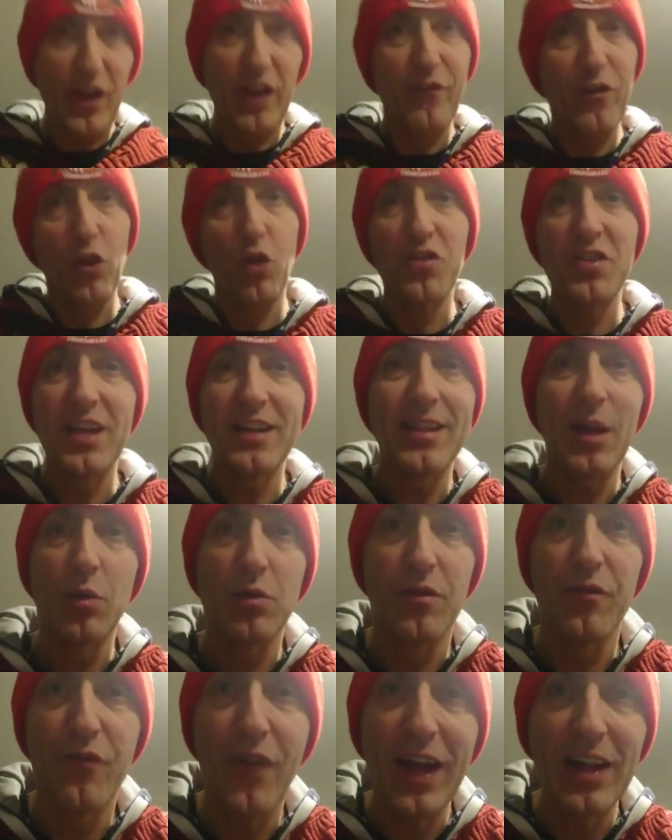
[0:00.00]
feel for those
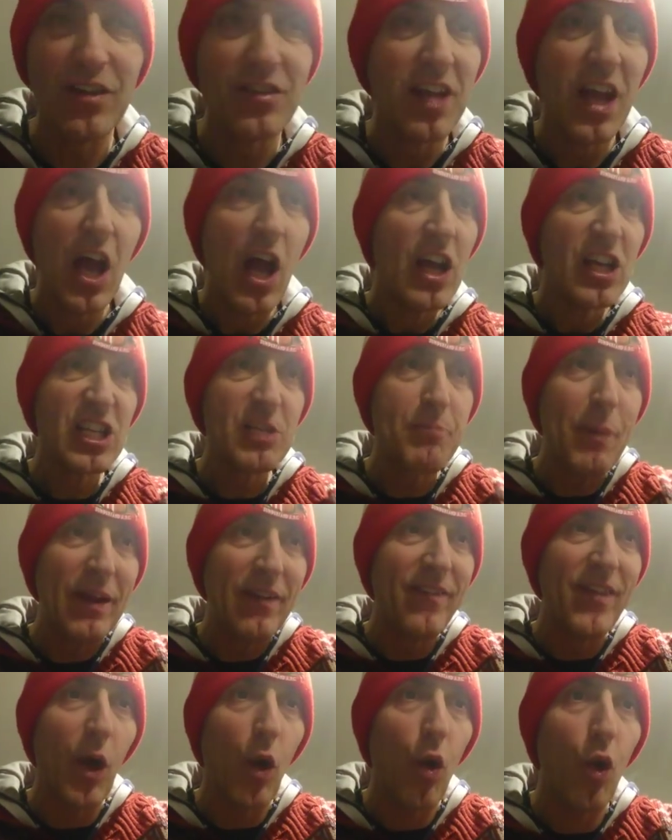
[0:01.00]
8,000 fans
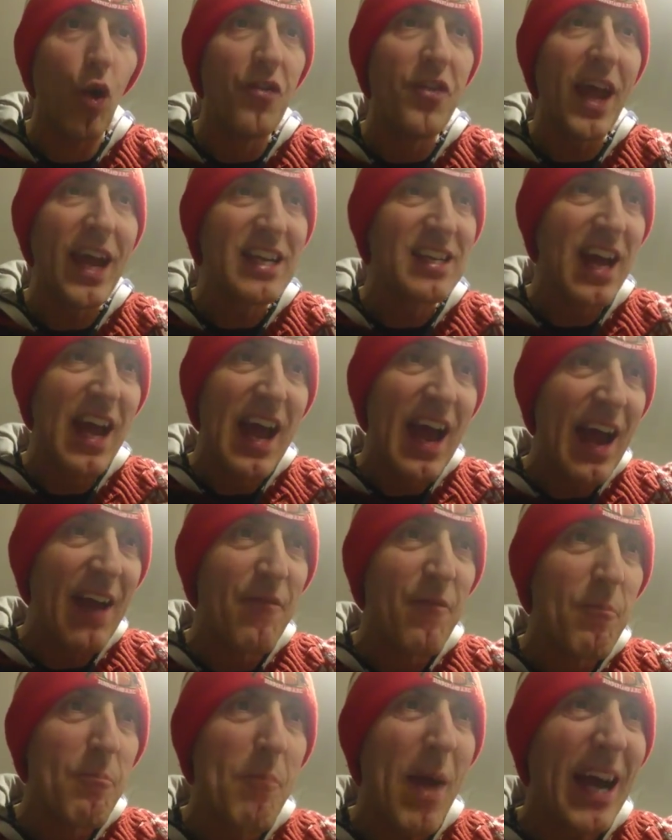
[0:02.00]
spending the whole night
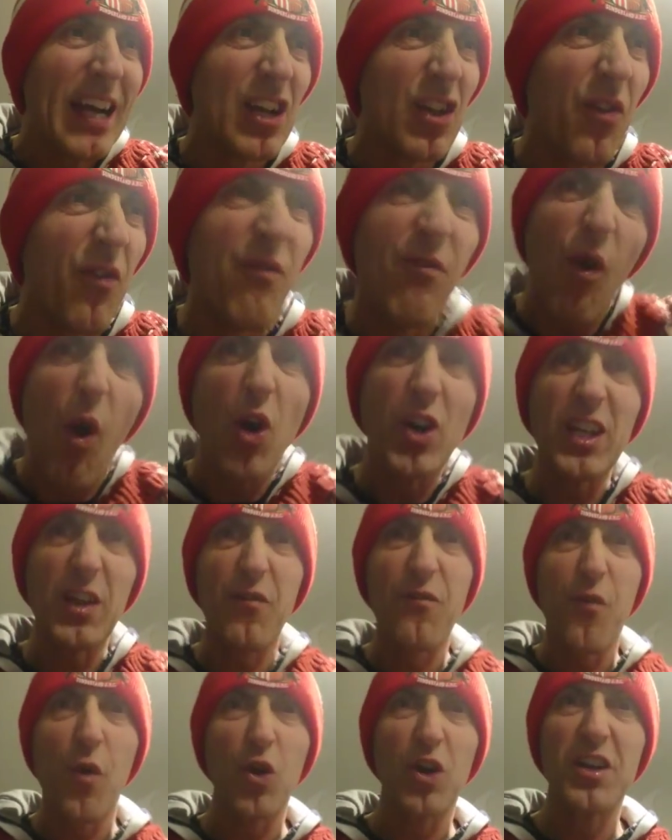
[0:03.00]
in minus 40
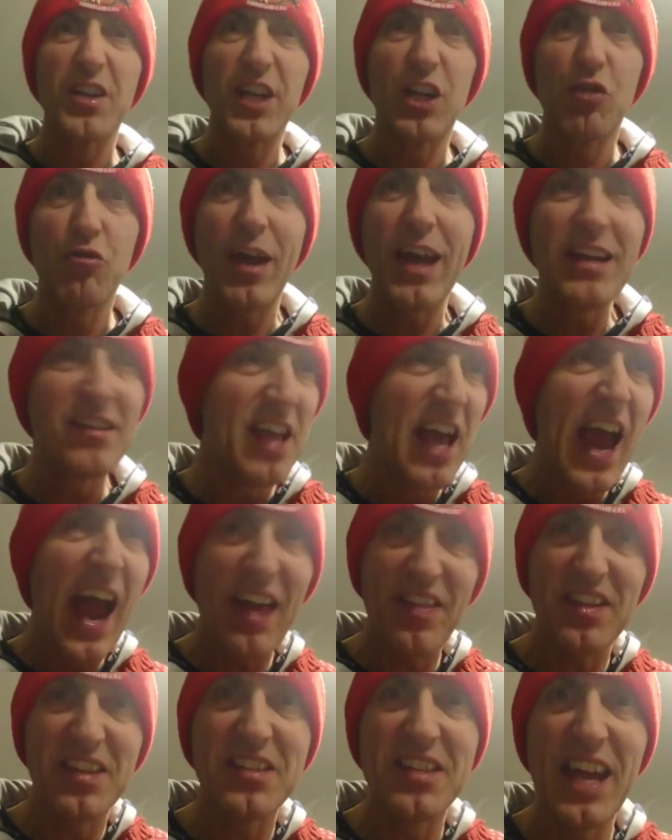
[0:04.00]
fucking degrees
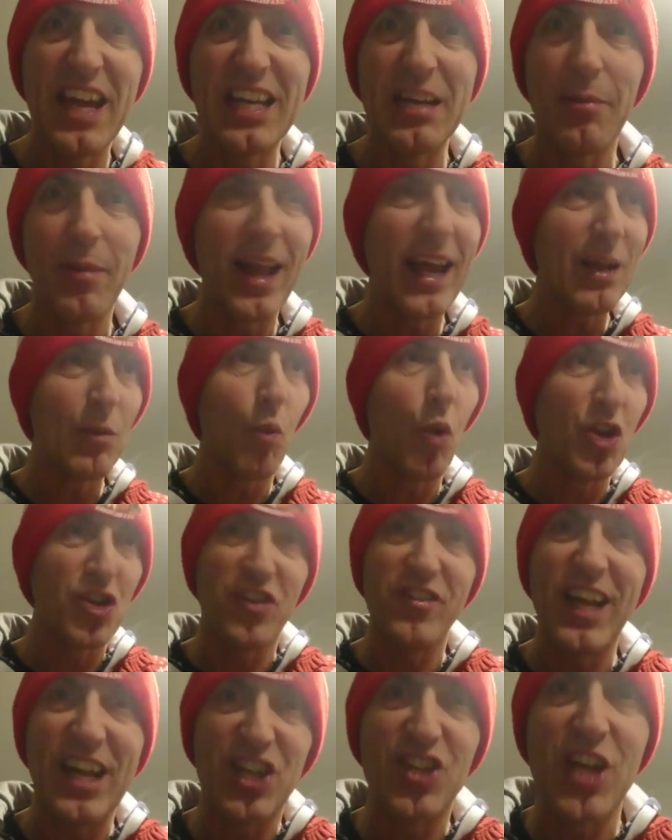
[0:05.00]
at the Stadium Light
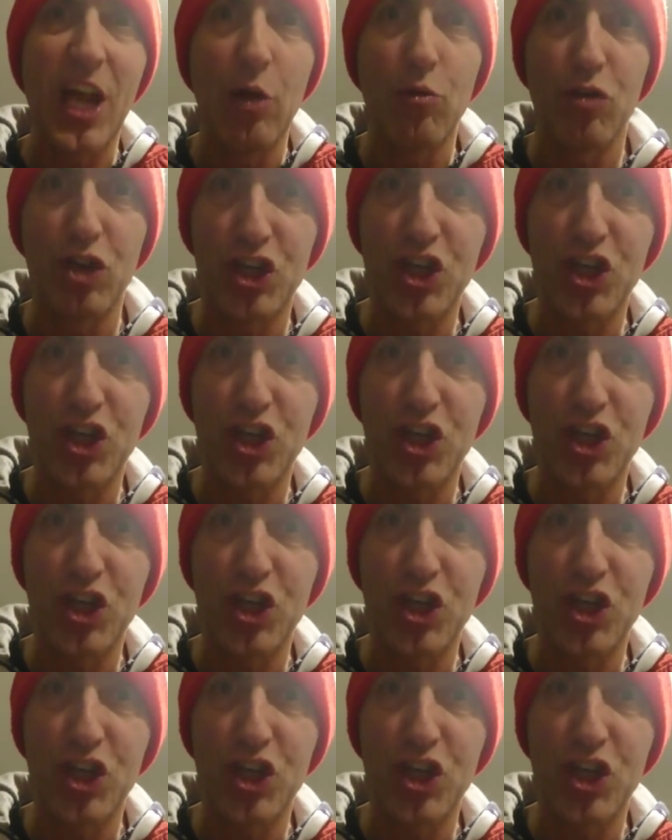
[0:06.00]
watching that shower